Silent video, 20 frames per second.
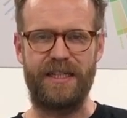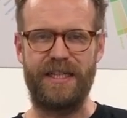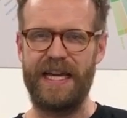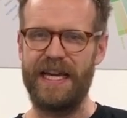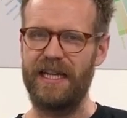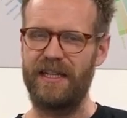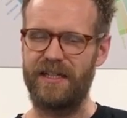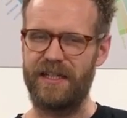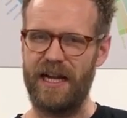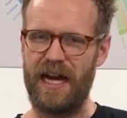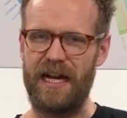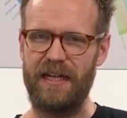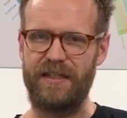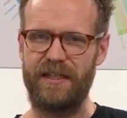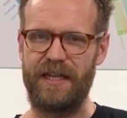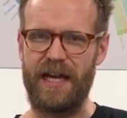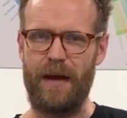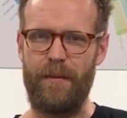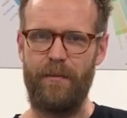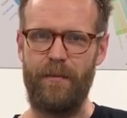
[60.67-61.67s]

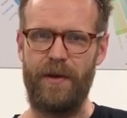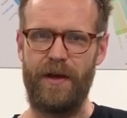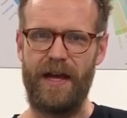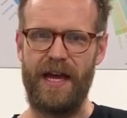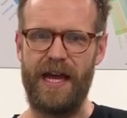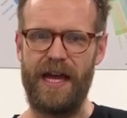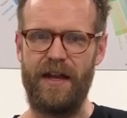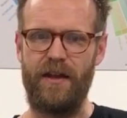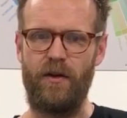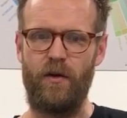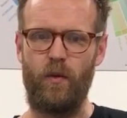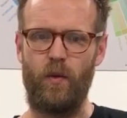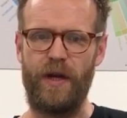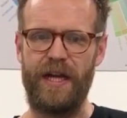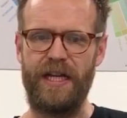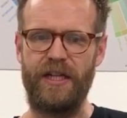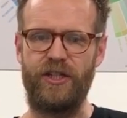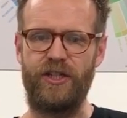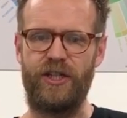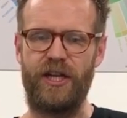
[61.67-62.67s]
Kickstarter campaign,
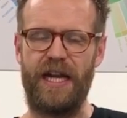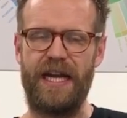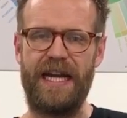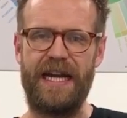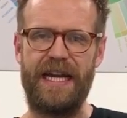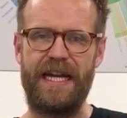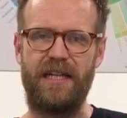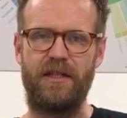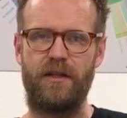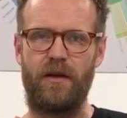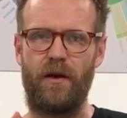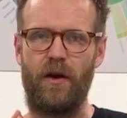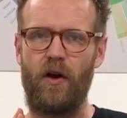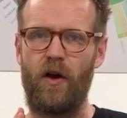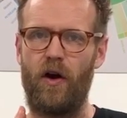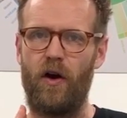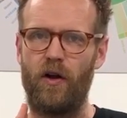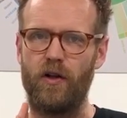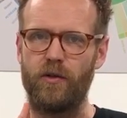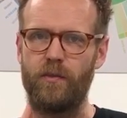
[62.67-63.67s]
which is
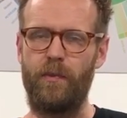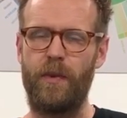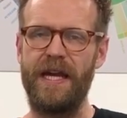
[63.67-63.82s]
called